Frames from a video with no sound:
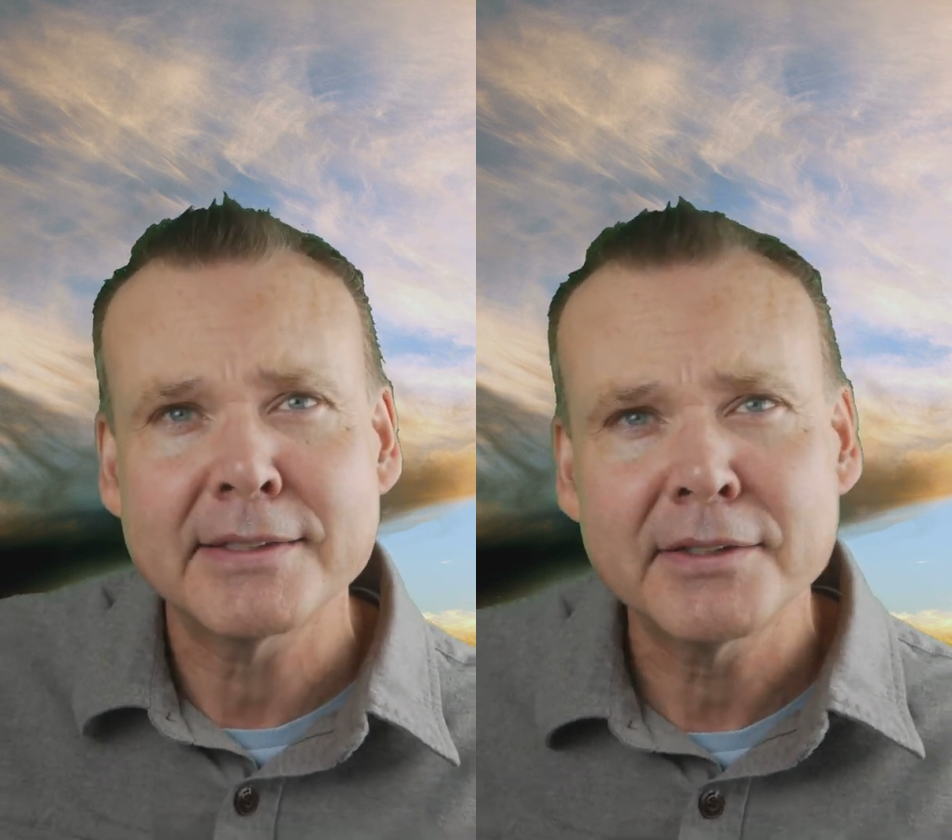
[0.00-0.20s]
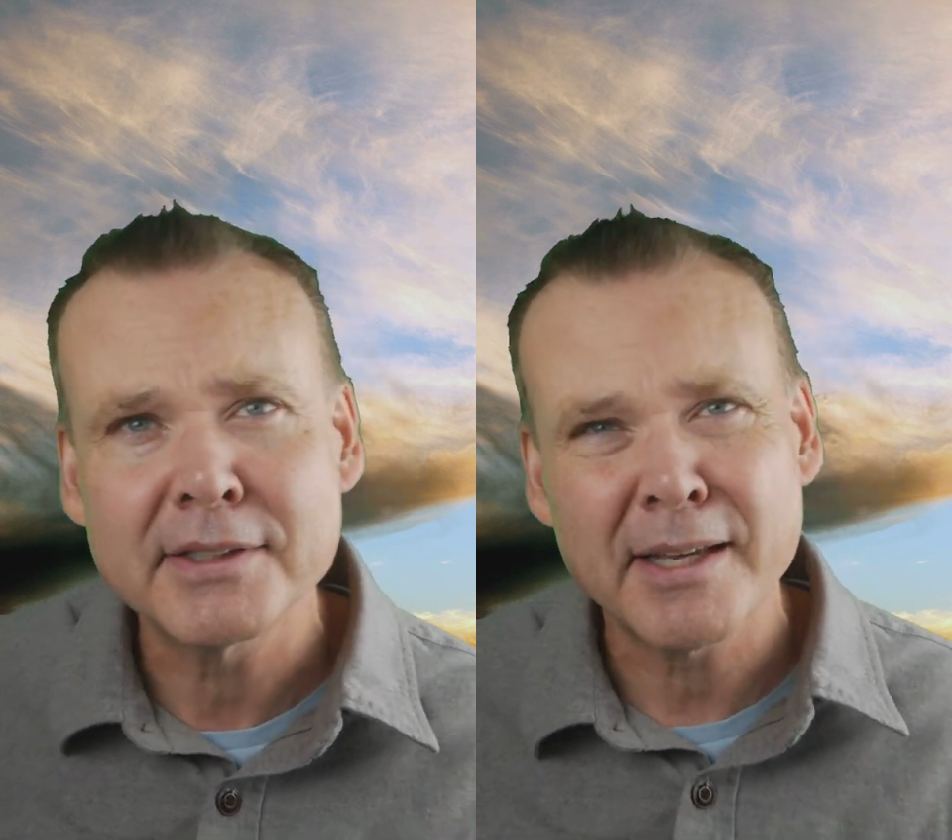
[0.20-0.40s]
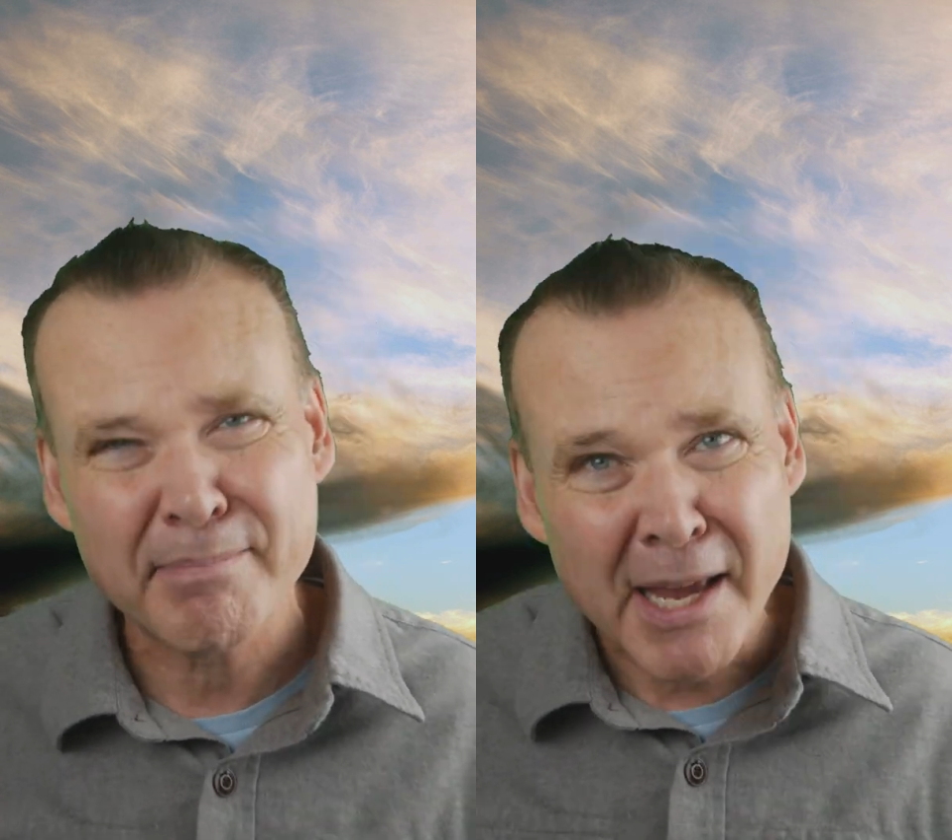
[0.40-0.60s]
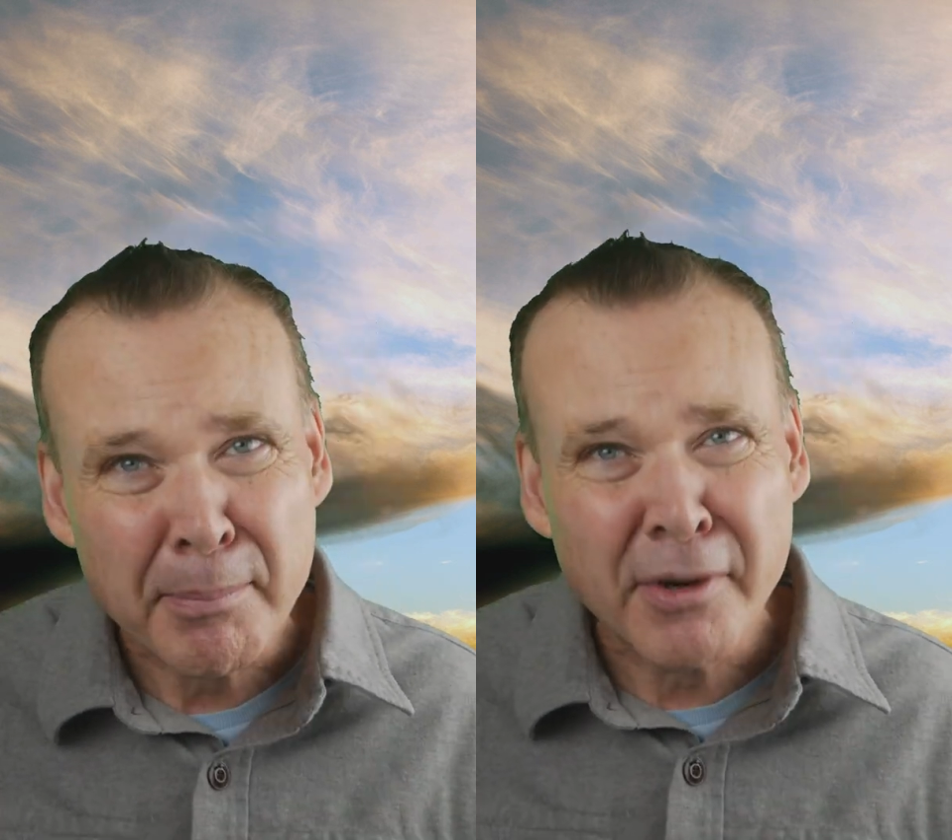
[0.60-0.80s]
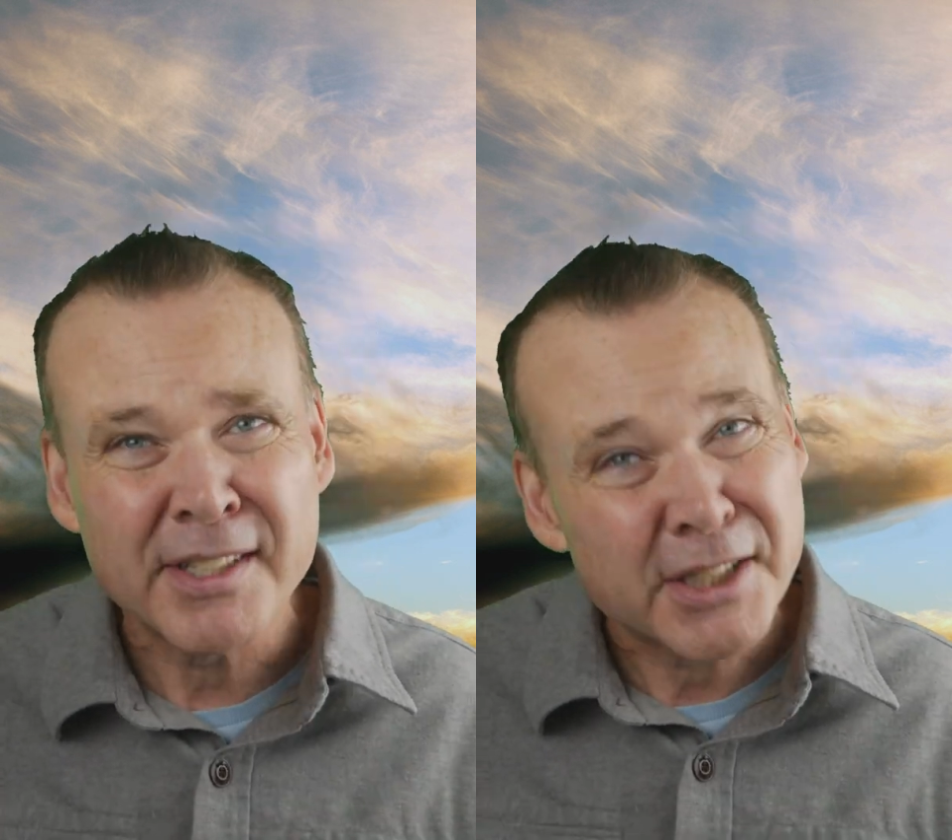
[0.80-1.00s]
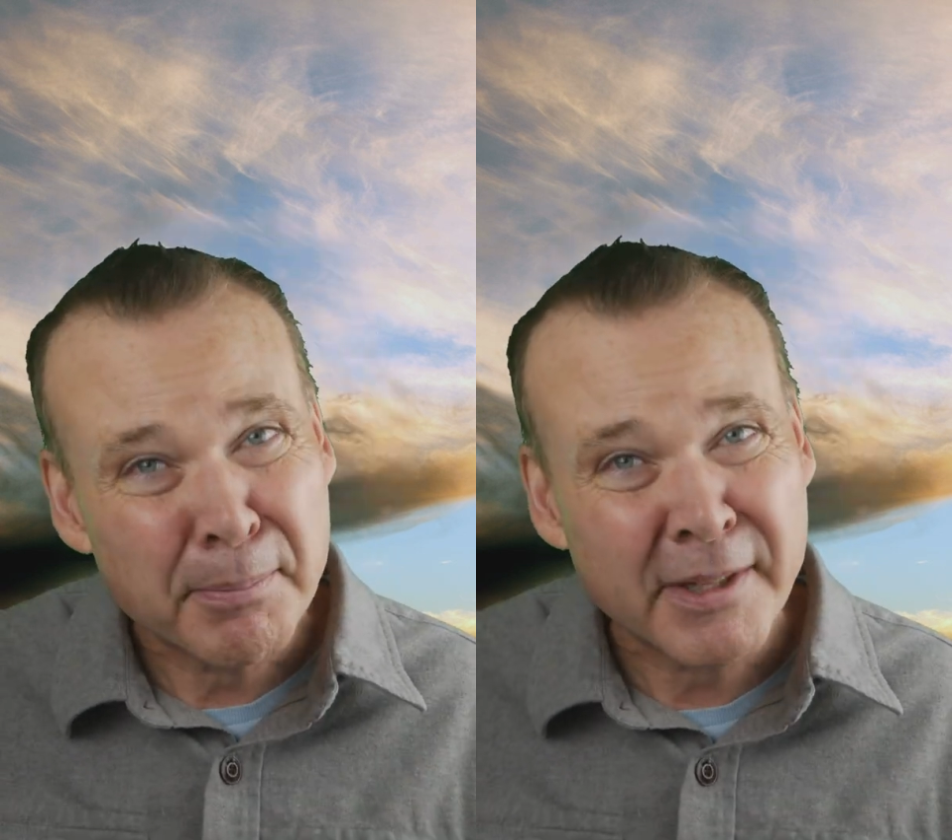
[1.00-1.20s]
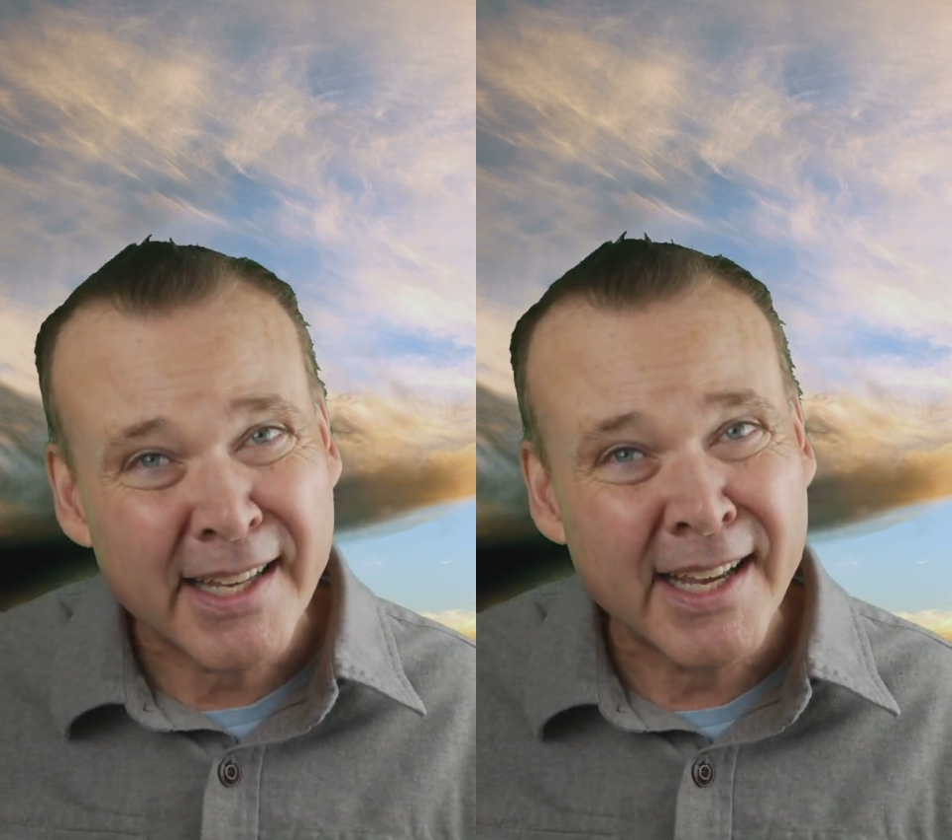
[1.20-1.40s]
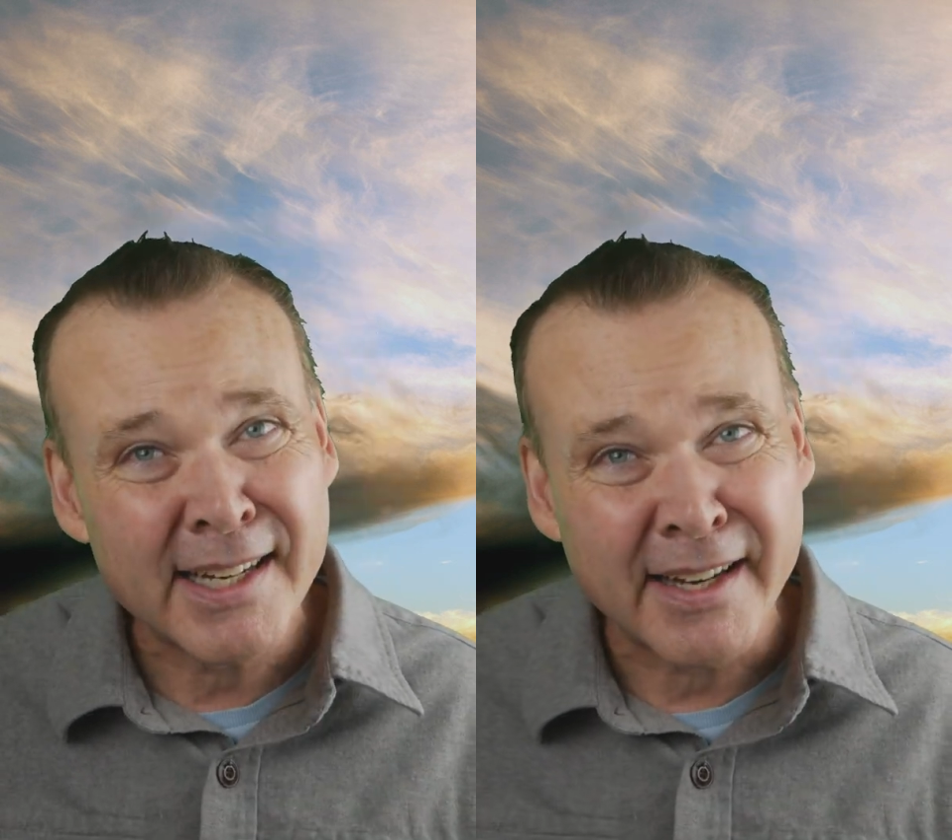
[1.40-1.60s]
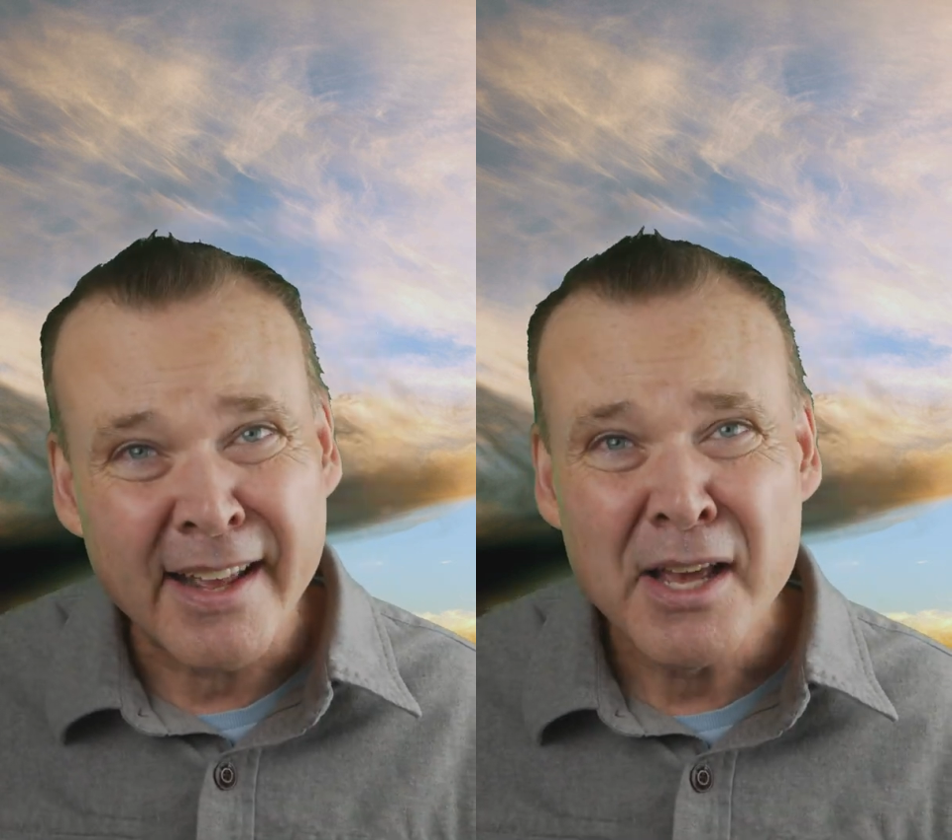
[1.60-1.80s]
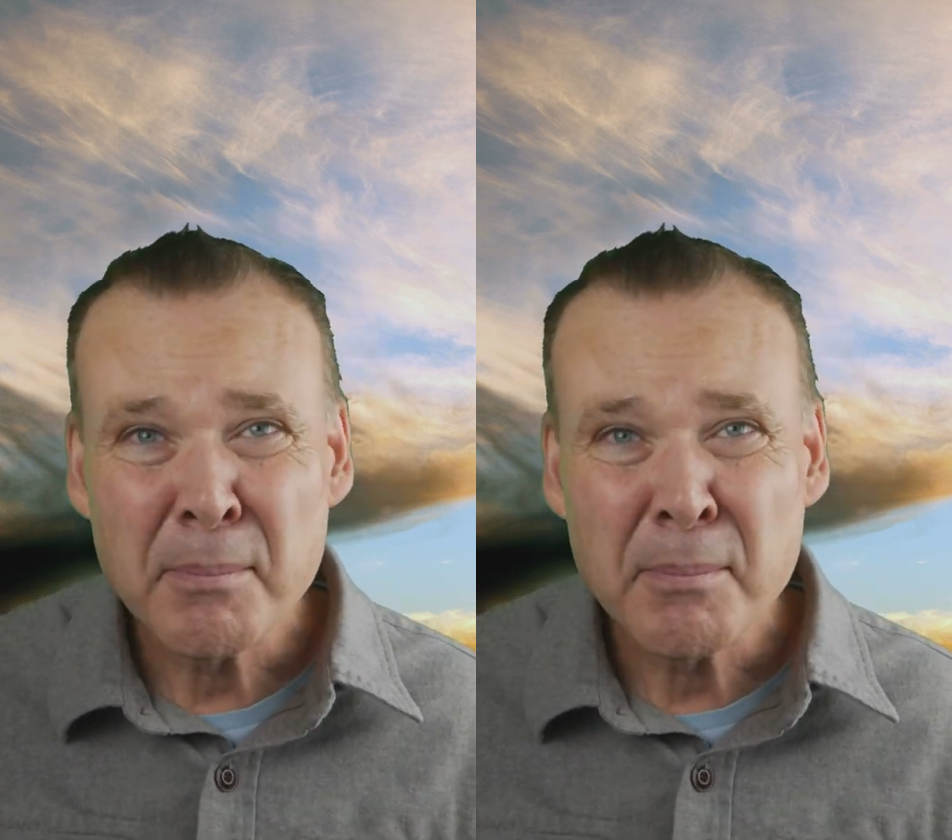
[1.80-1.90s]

There's like paper in triplicate and